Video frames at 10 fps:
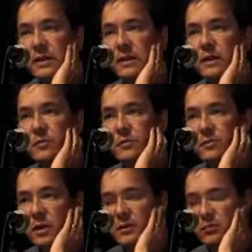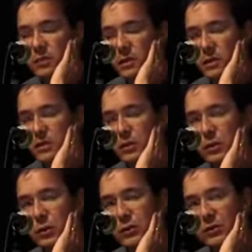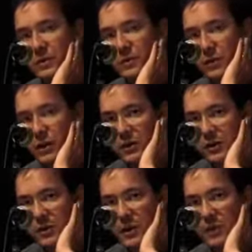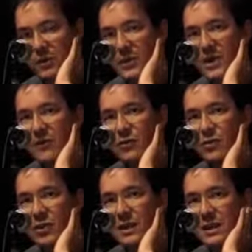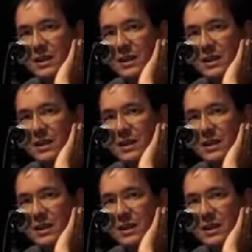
I'm probably not a good enough writer to be able to capture